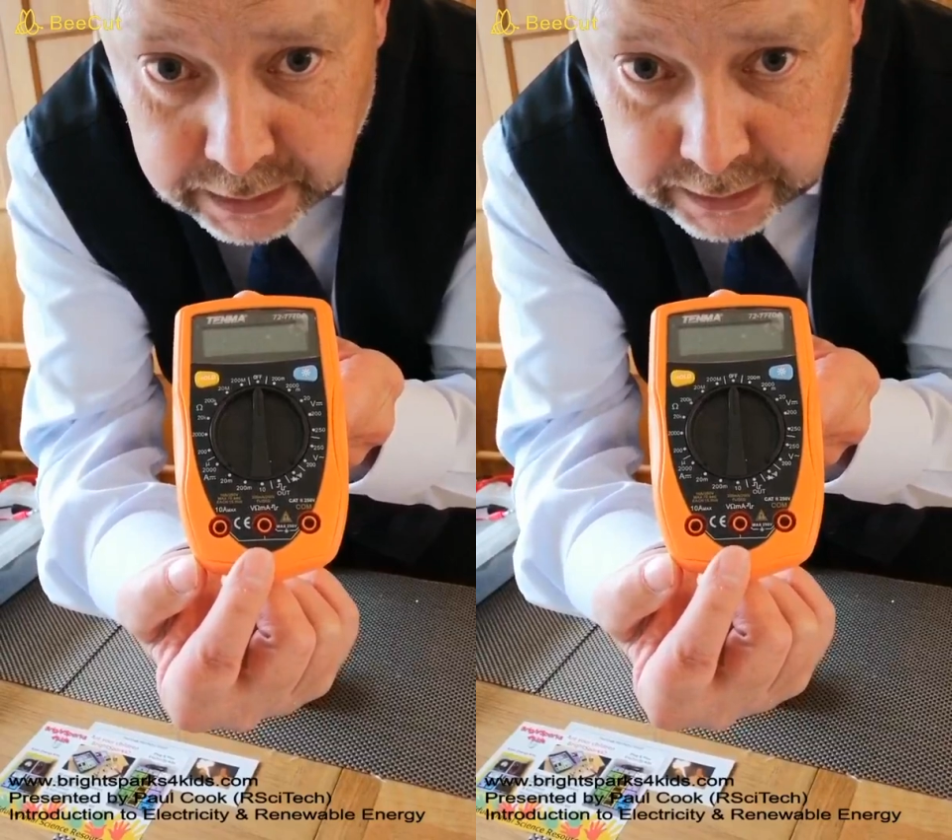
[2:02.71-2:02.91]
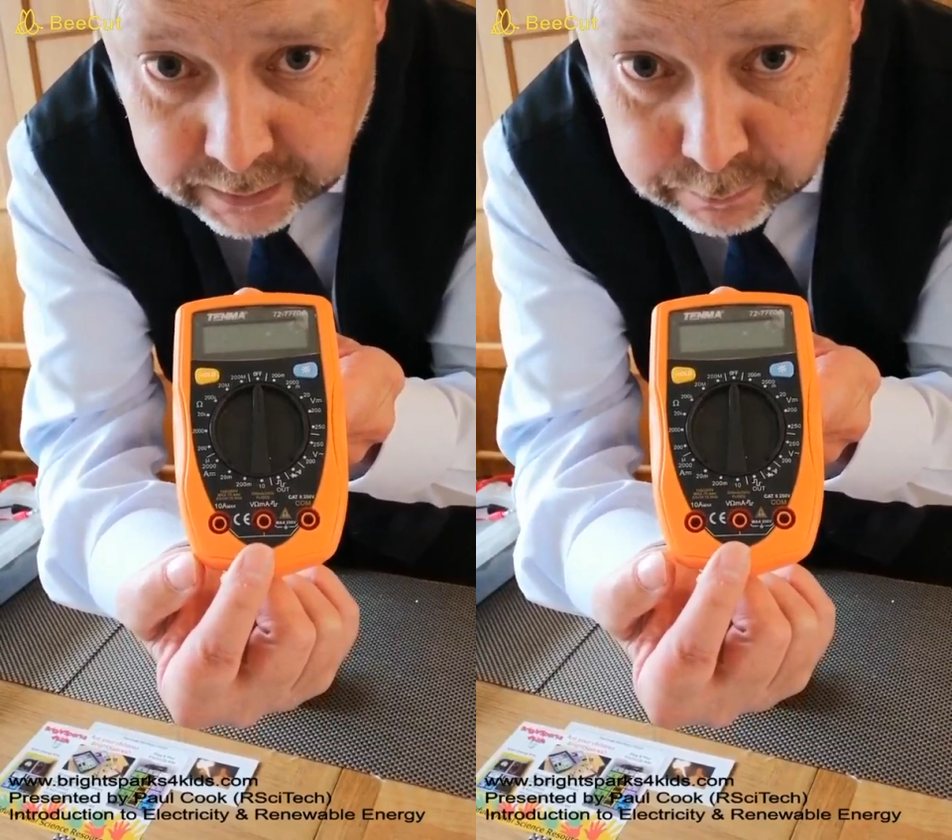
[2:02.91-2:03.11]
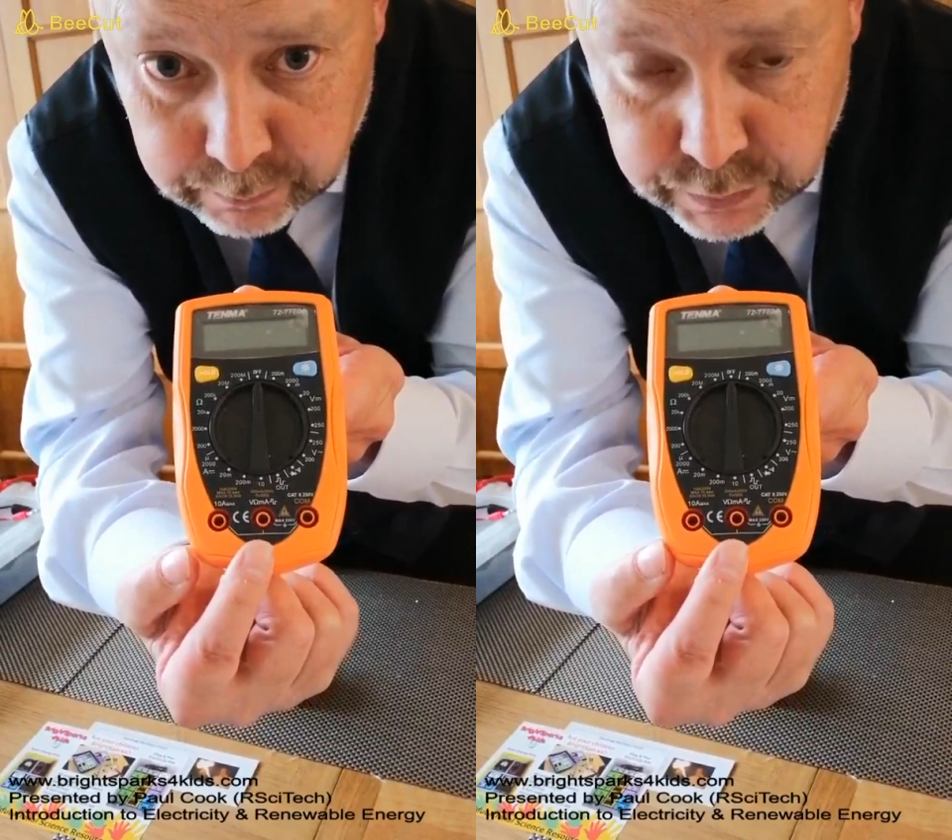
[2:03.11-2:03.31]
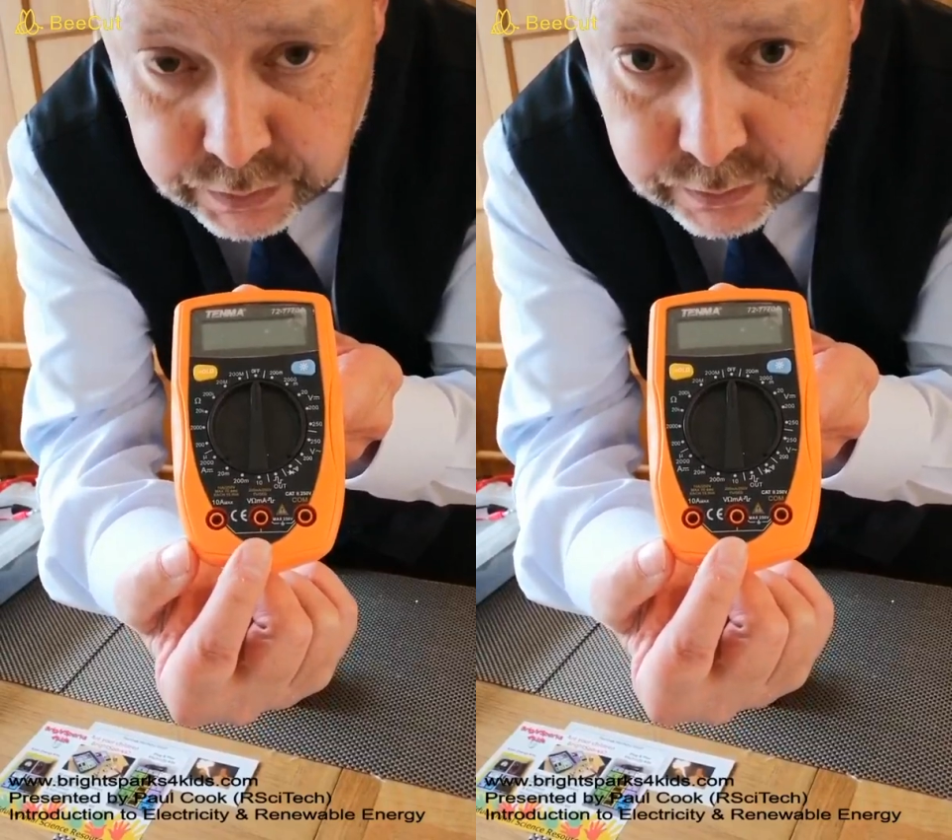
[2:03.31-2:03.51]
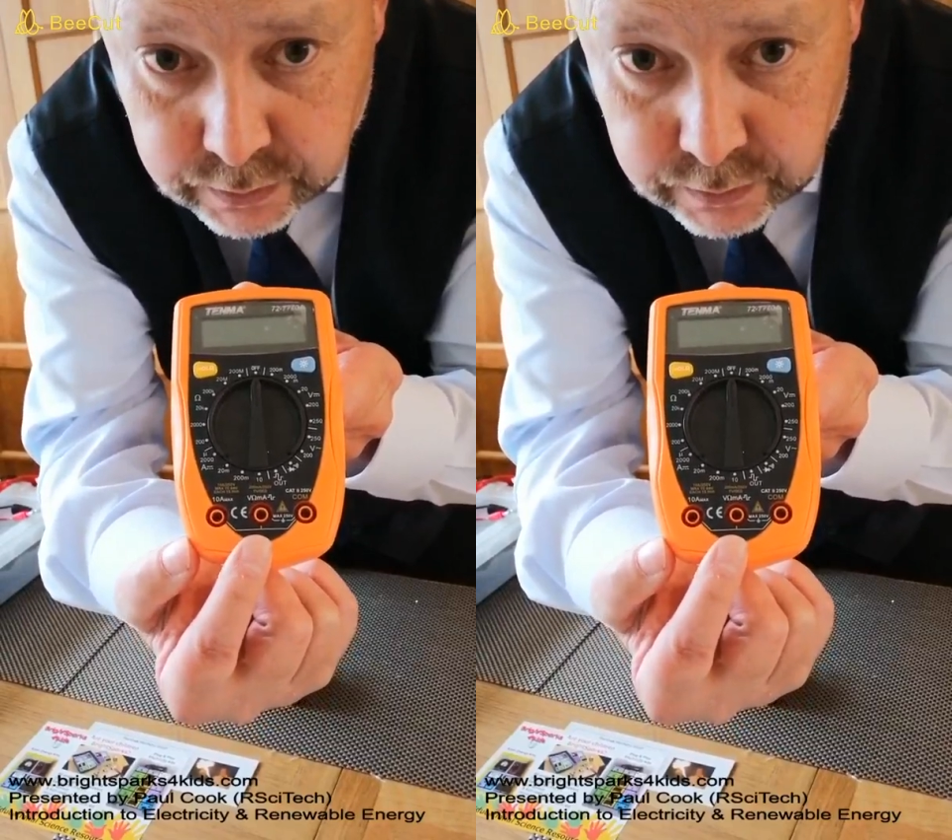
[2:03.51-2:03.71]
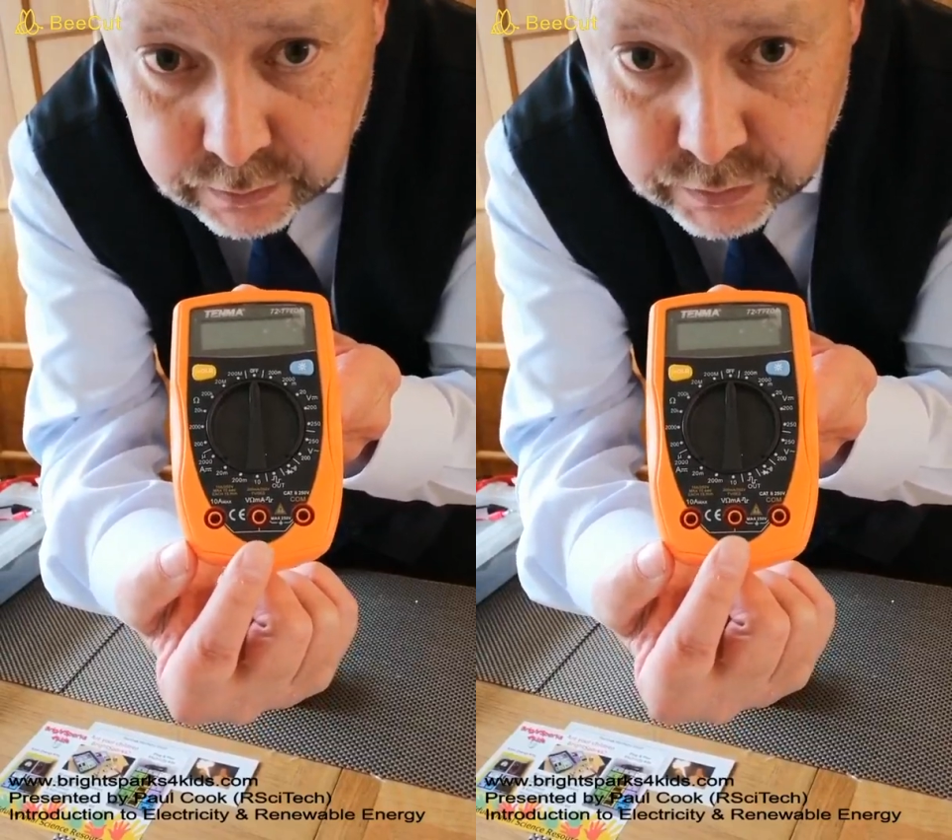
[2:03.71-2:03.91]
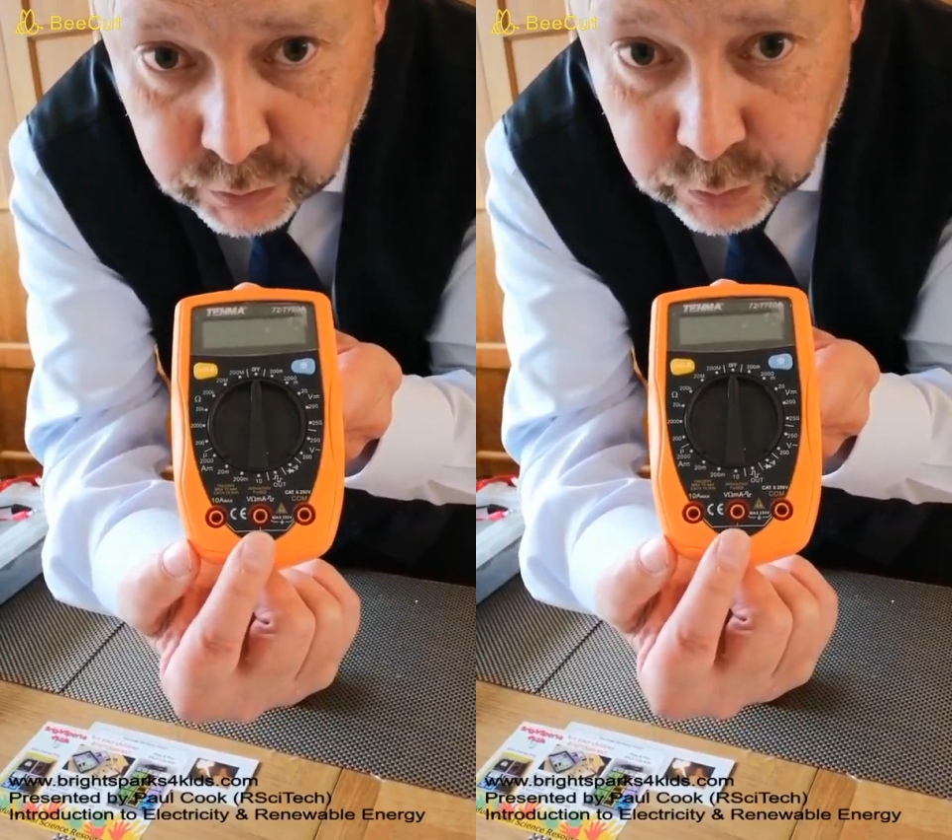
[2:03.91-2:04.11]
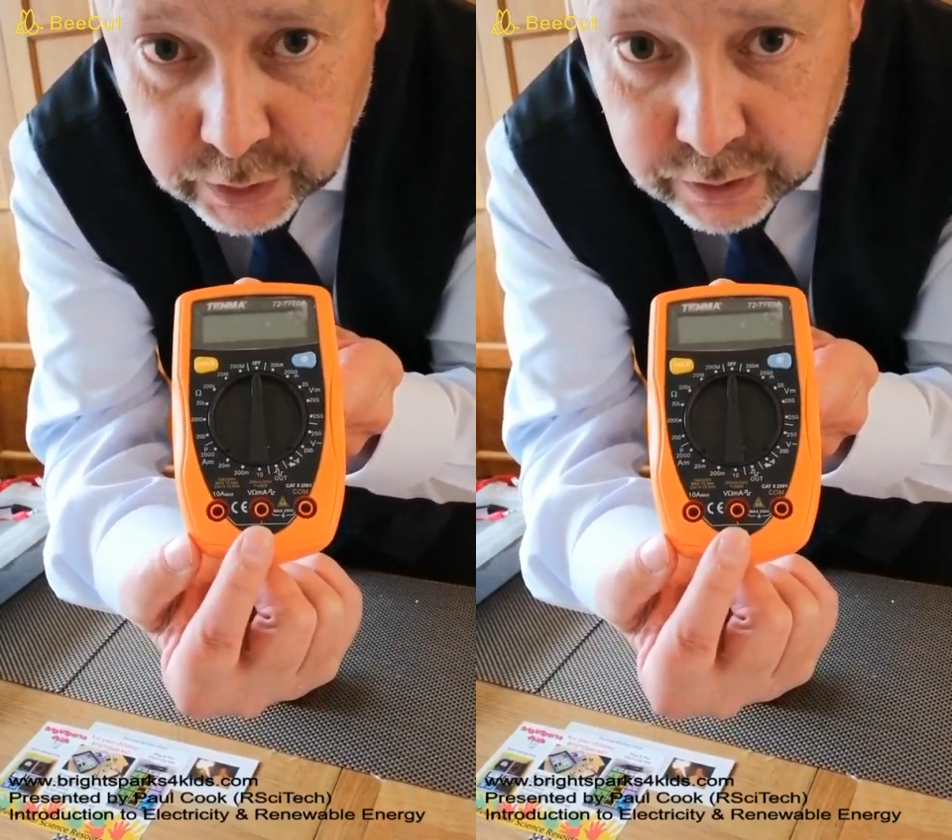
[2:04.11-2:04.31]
milliamps. So we're